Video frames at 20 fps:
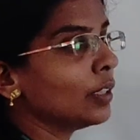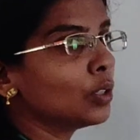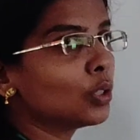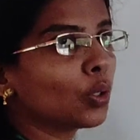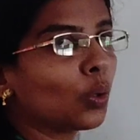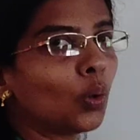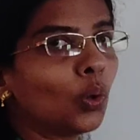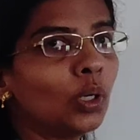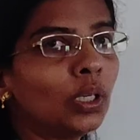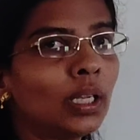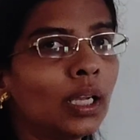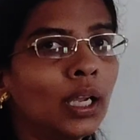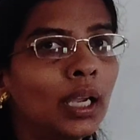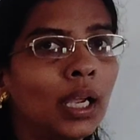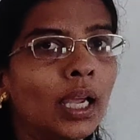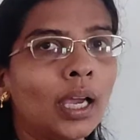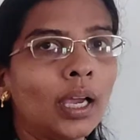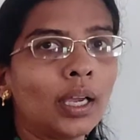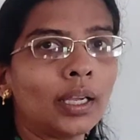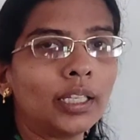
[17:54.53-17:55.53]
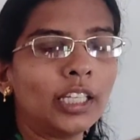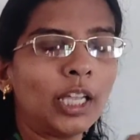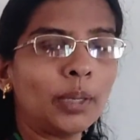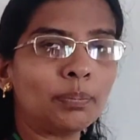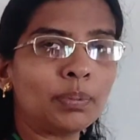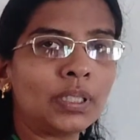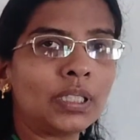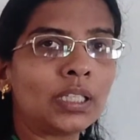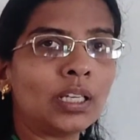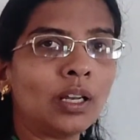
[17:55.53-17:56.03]
told,
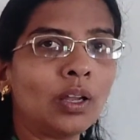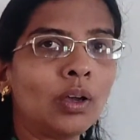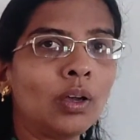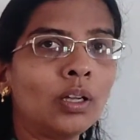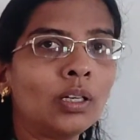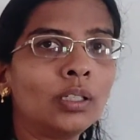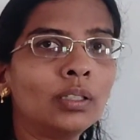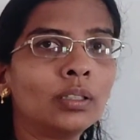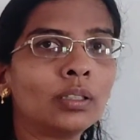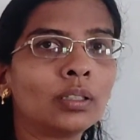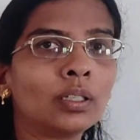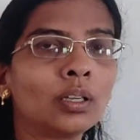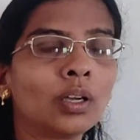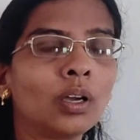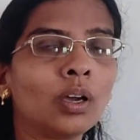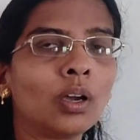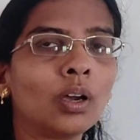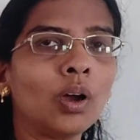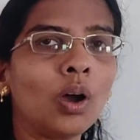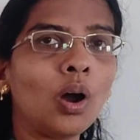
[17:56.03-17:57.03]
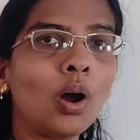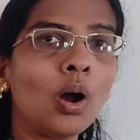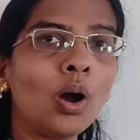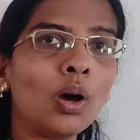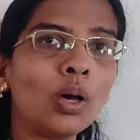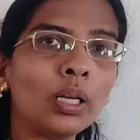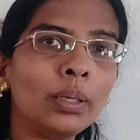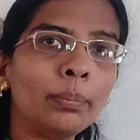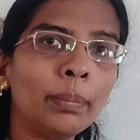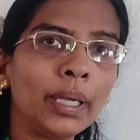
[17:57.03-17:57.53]
epsilon,
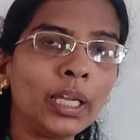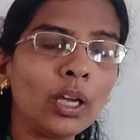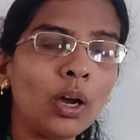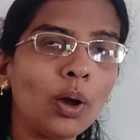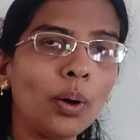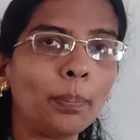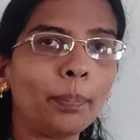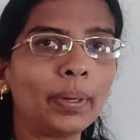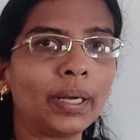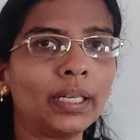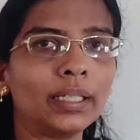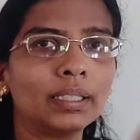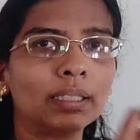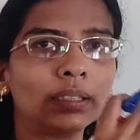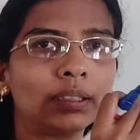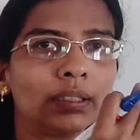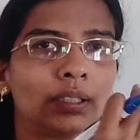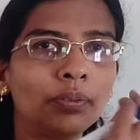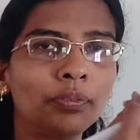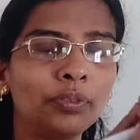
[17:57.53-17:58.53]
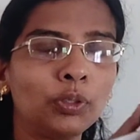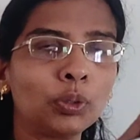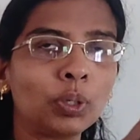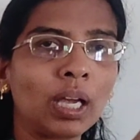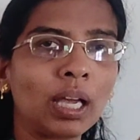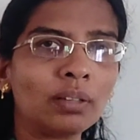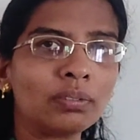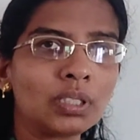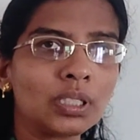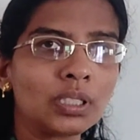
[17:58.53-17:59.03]
all my operators, if you
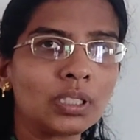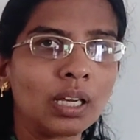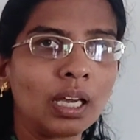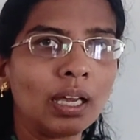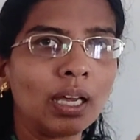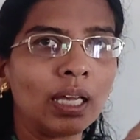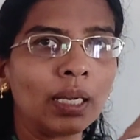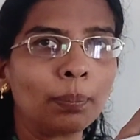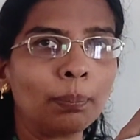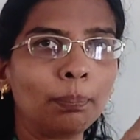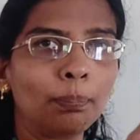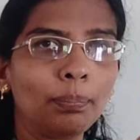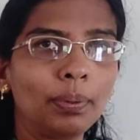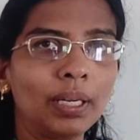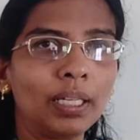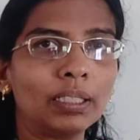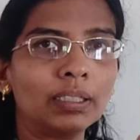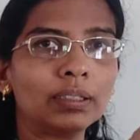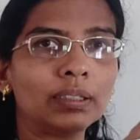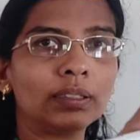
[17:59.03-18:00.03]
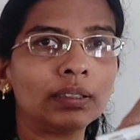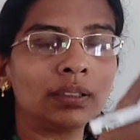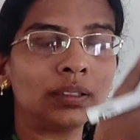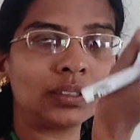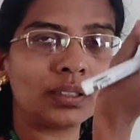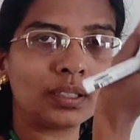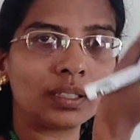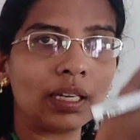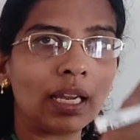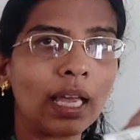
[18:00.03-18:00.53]
have star,
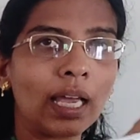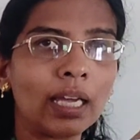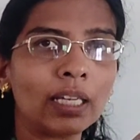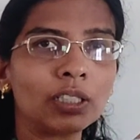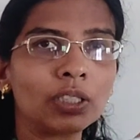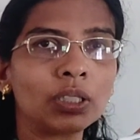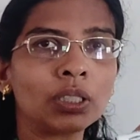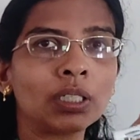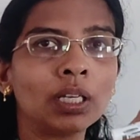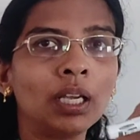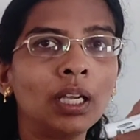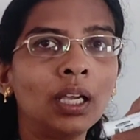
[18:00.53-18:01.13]
plus, slash,